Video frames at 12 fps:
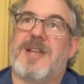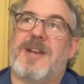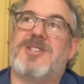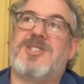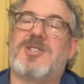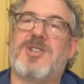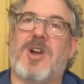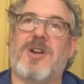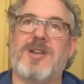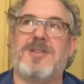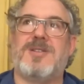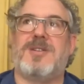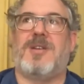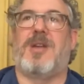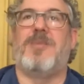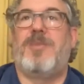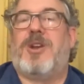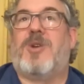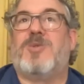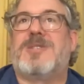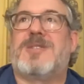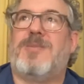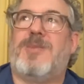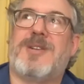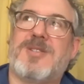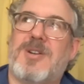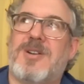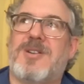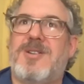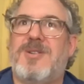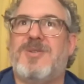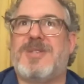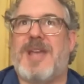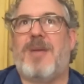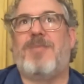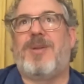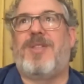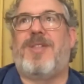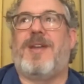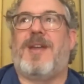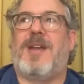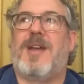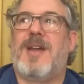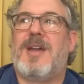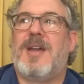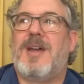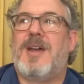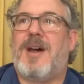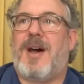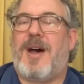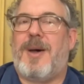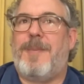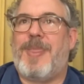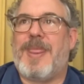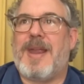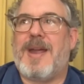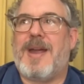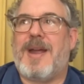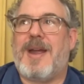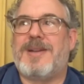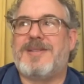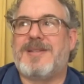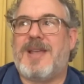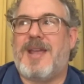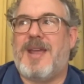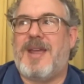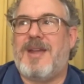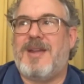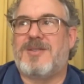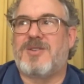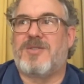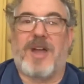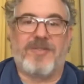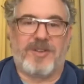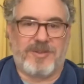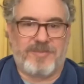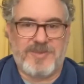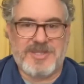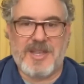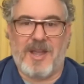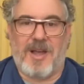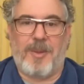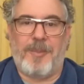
And unbeknownst to me, I started to use empathy as a survival skill.